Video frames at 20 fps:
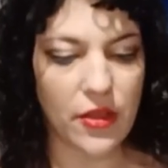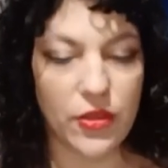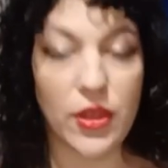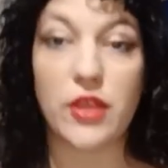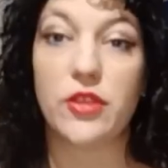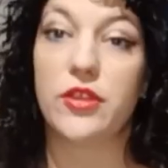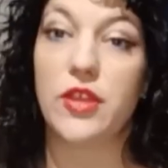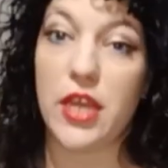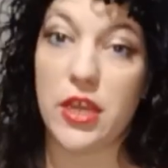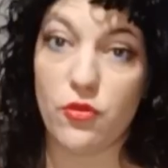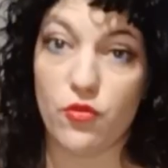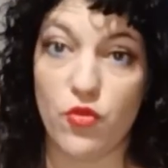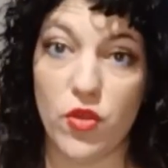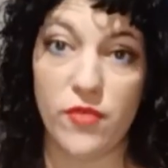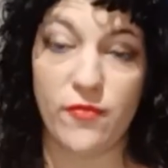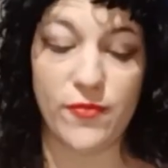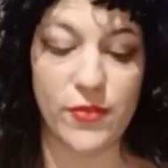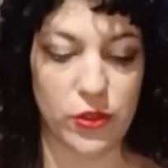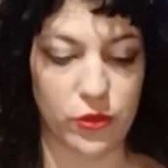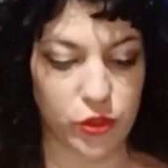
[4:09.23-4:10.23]
that they
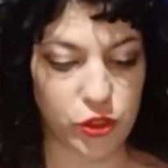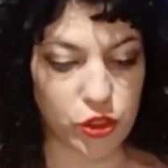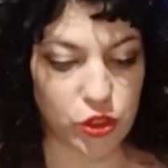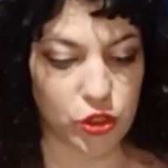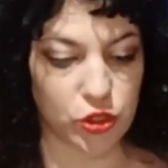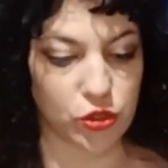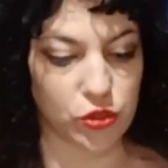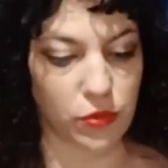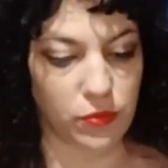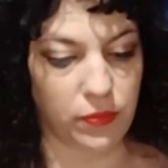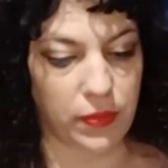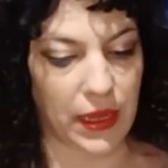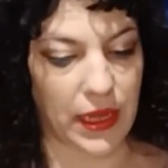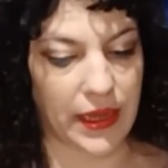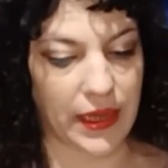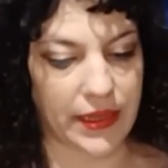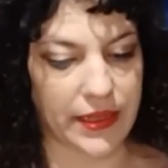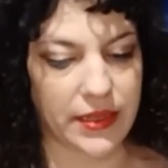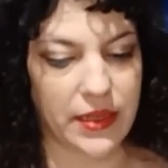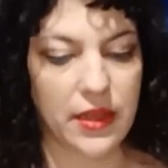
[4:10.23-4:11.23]
refused to
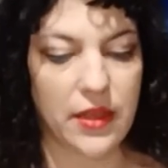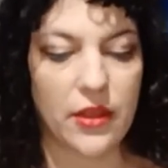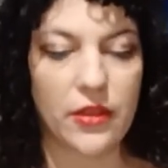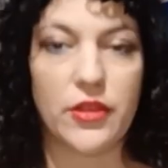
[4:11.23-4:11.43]
comply.